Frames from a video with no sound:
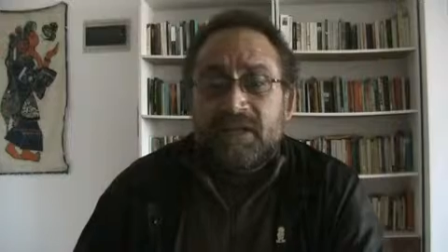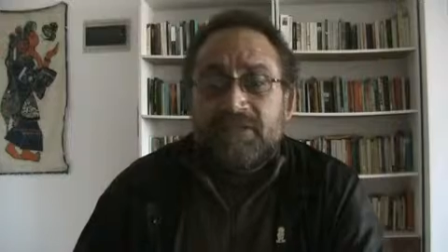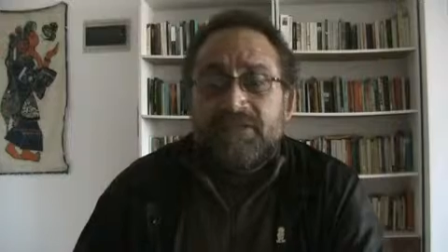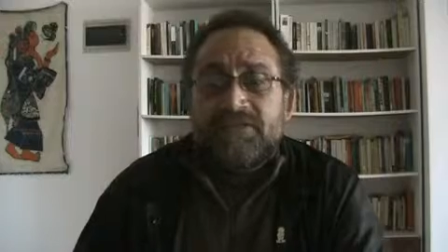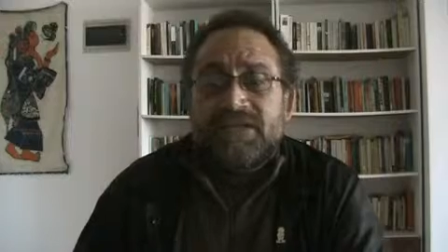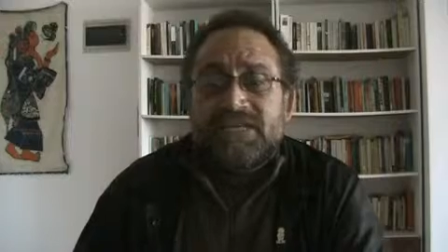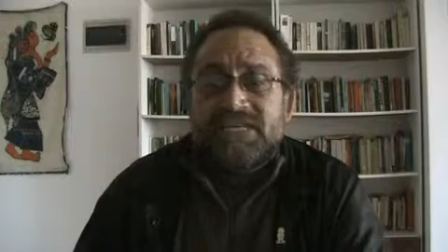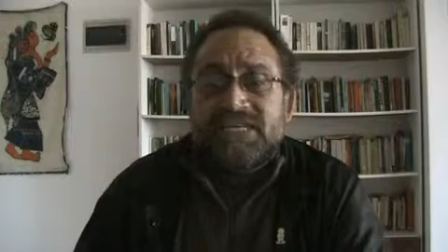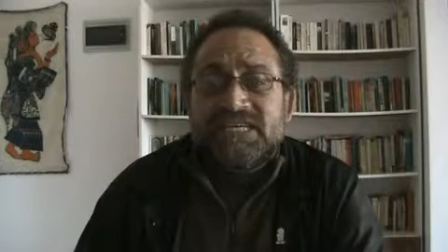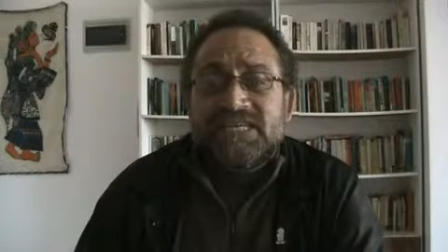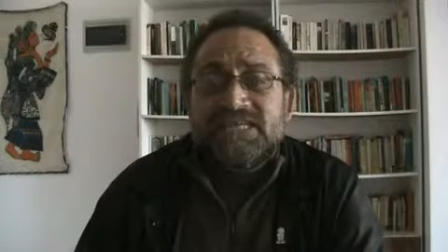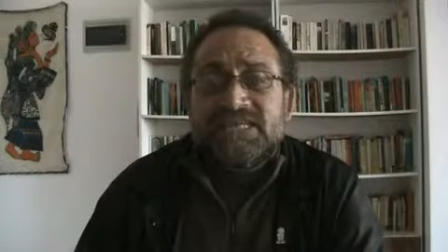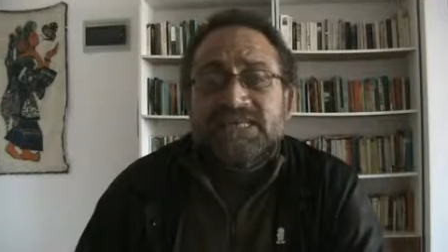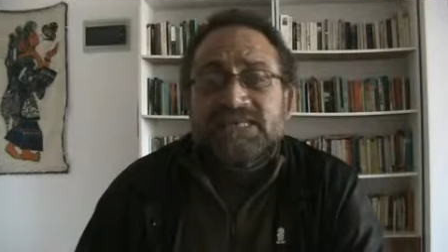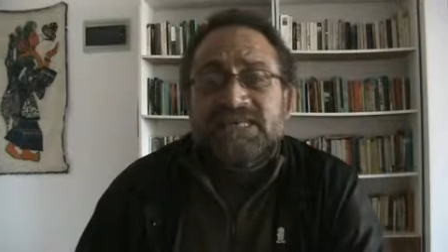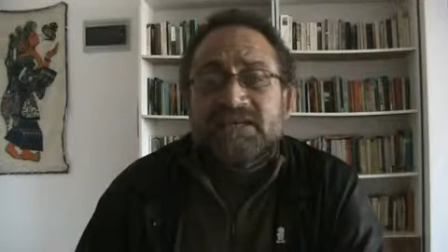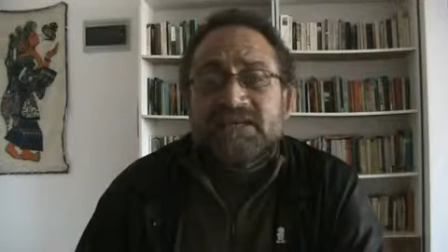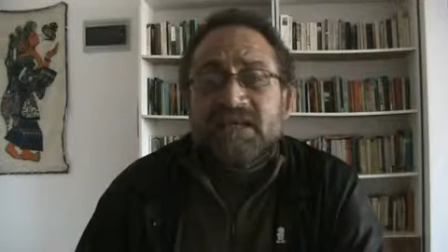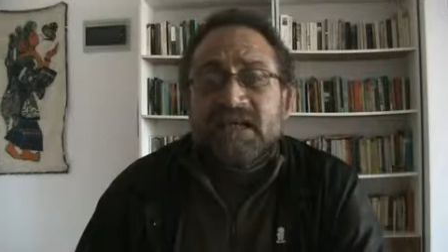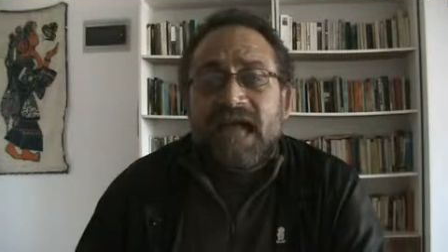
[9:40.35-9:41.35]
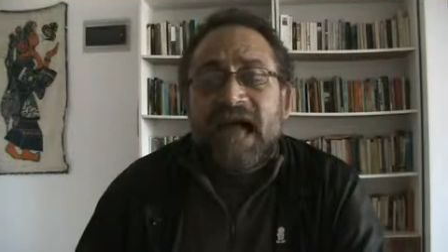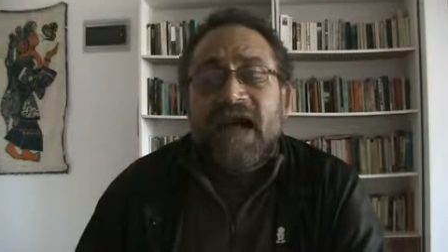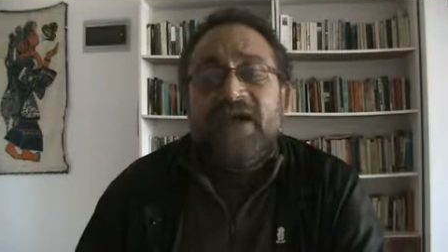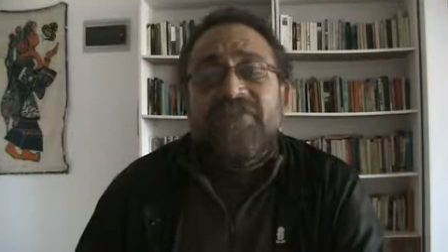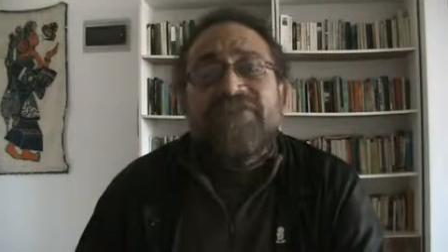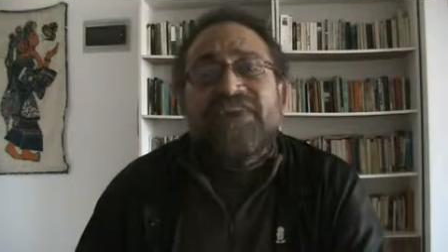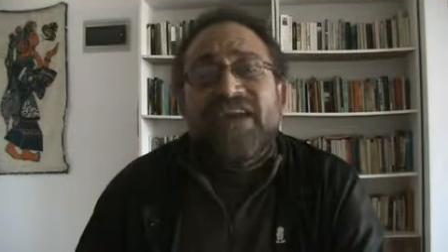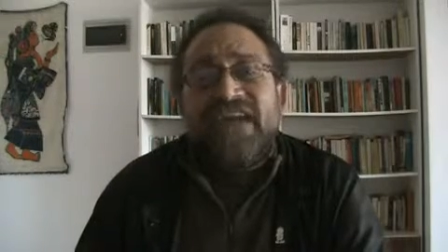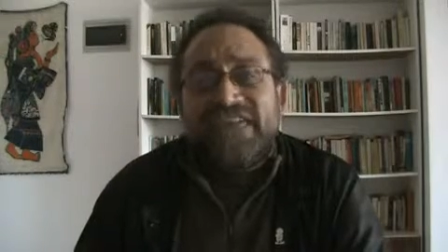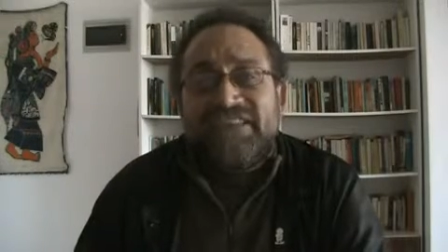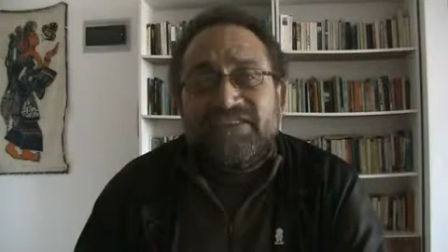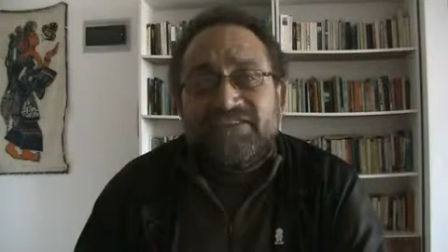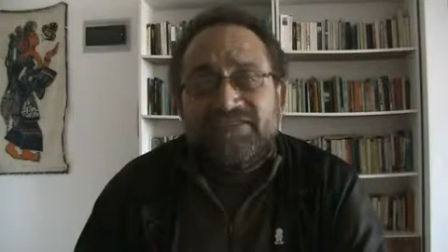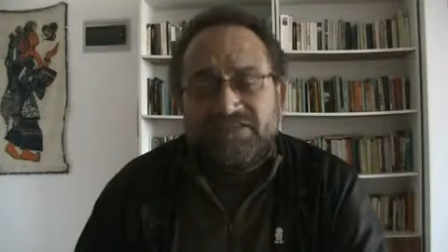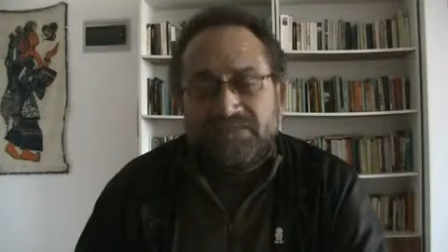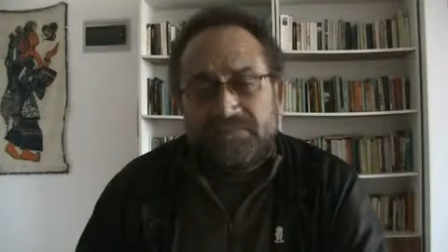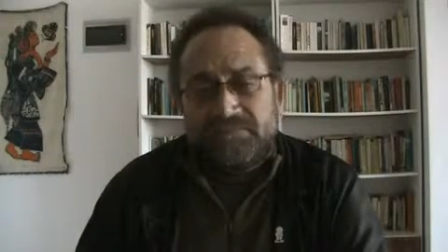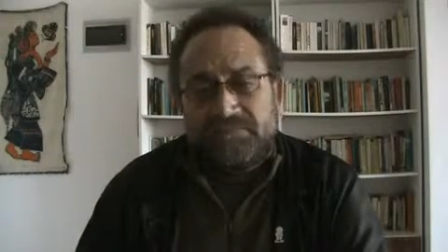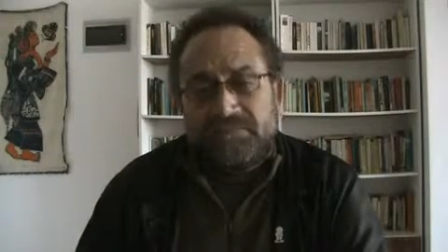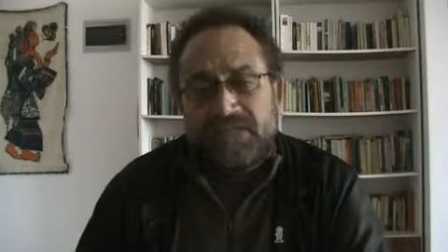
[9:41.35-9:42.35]
This is a
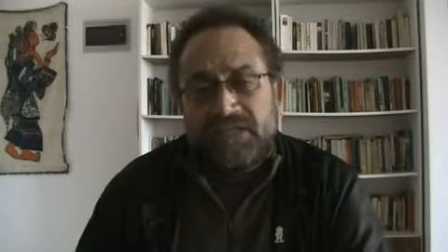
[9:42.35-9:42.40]
fate